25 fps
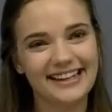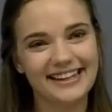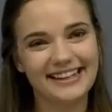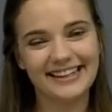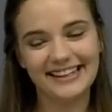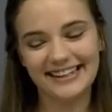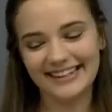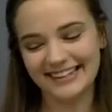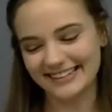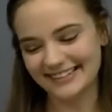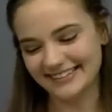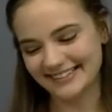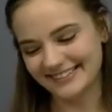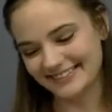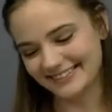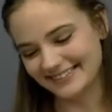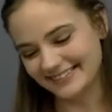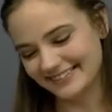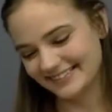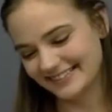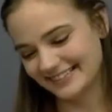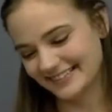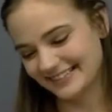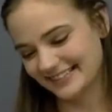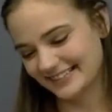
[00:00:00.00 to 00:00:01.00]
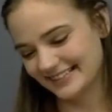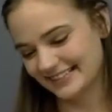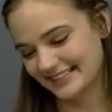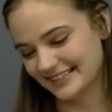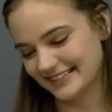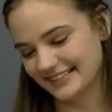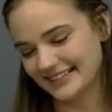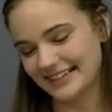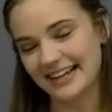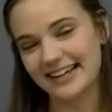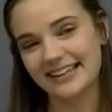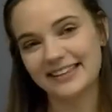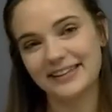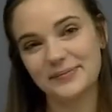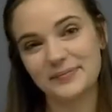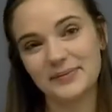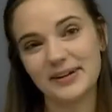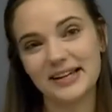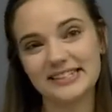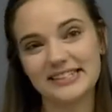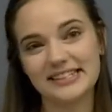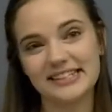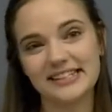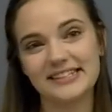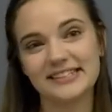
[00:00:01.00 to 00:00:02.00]
Thank you. I think
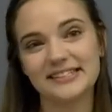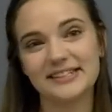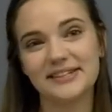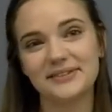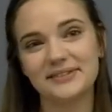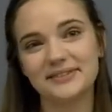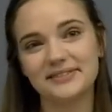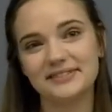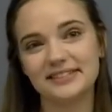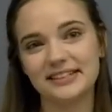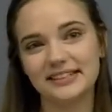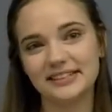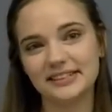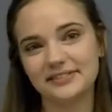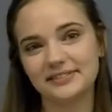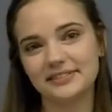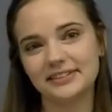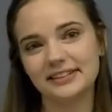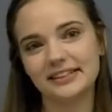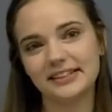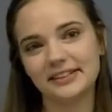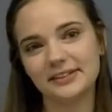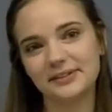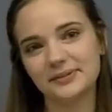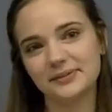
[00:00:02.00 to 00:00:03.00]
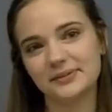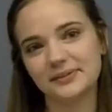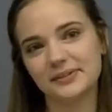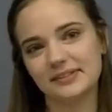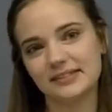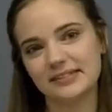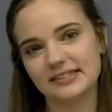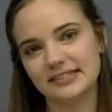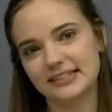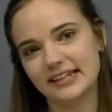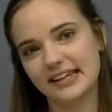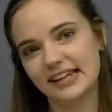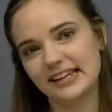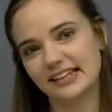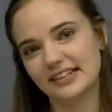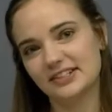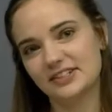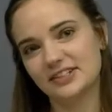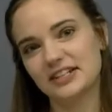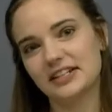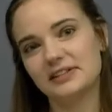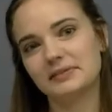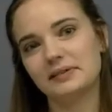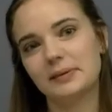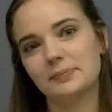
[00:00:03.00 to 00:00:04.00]
Monty is a really, really cool snake, and
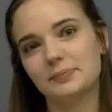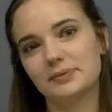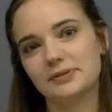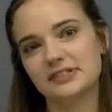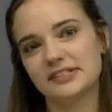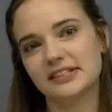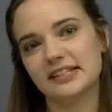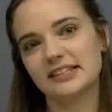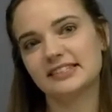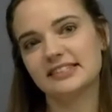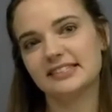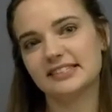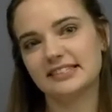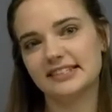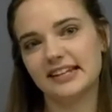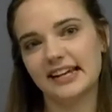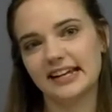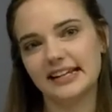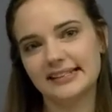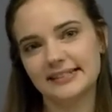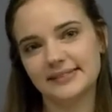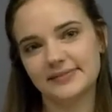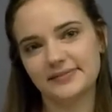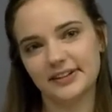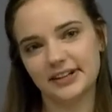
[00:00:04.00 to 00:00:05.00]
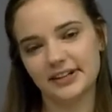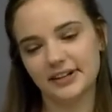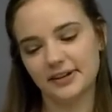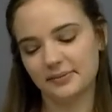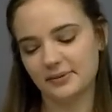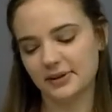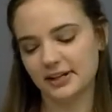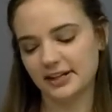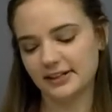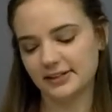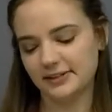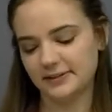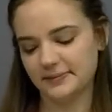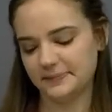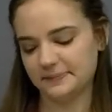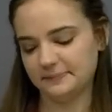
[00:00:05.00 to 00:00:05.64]
she represents snakes very well.